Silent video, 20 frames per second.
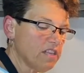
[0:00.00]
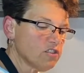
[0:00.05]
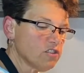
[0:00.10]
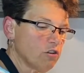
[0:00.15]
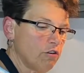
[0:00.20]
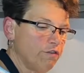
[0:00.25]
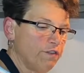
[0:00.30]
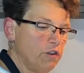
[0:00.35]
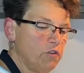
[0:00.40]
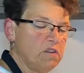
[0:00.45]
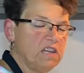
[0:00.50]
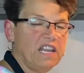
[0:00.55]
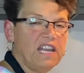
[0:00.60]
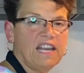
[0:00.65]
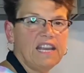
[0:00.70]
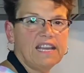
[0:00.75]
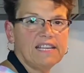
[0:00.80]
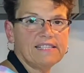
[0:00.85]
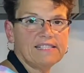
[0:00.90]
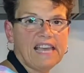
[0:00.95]
So if you
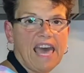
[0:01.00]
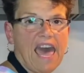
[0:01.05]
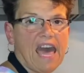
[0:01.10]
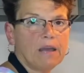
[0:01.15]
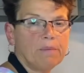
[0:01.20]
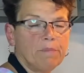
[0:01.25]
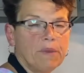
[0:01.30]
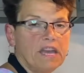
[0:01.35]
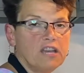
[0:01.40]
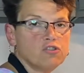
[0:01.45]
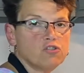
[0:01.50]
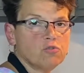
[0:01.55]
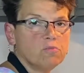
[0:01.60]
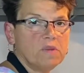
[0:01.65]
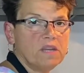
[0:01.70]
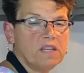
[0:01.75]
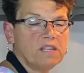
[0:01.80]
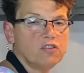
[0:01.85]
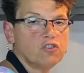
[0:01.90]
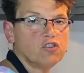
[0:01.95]
need exact
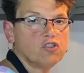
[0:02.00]
measurements,